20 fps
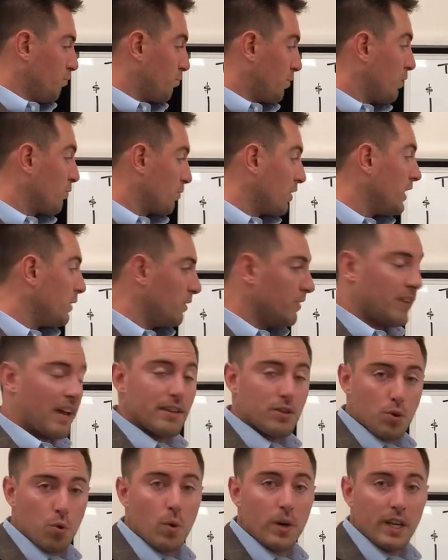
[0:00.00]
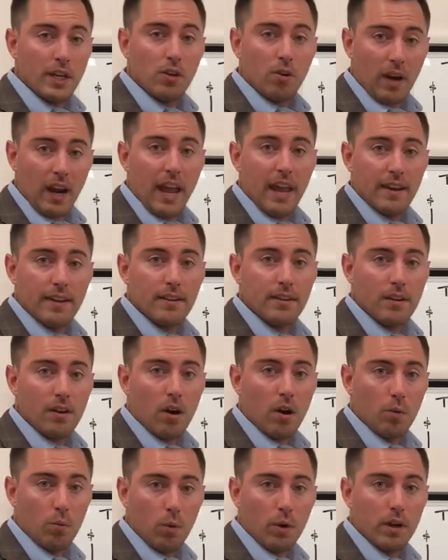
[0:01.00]
But really, we've had 20 grand
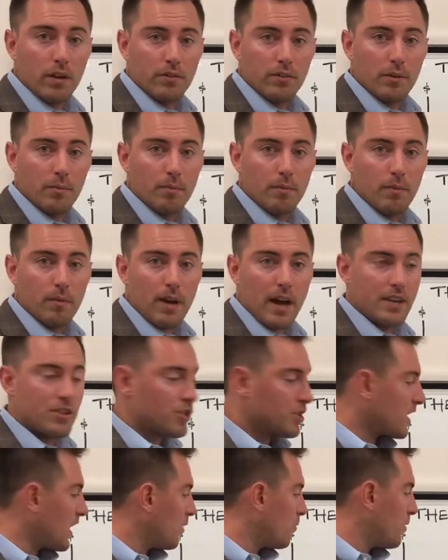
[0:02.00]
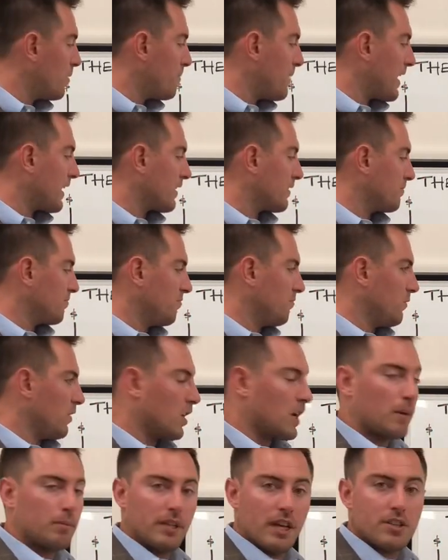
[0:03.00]
on one of them. I just got one back
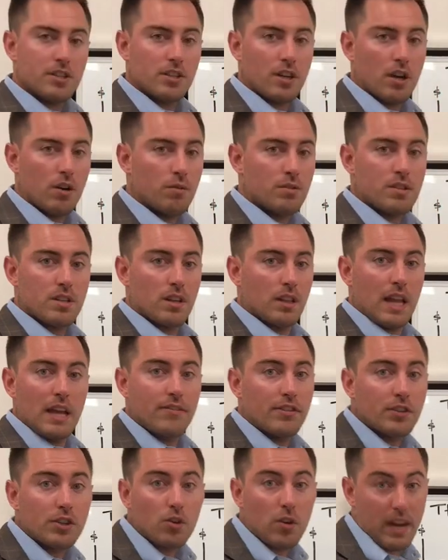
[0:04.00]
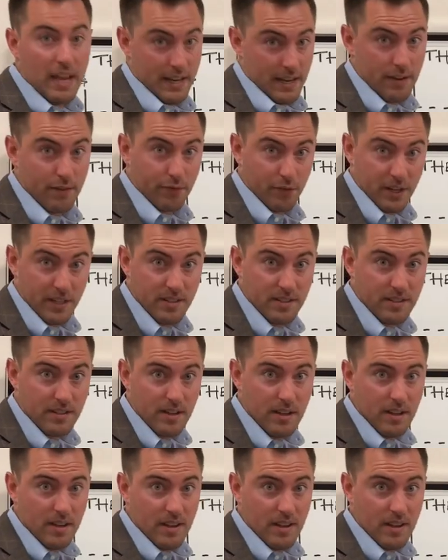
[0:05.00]
a couple days ago. It's an 11 grand difference.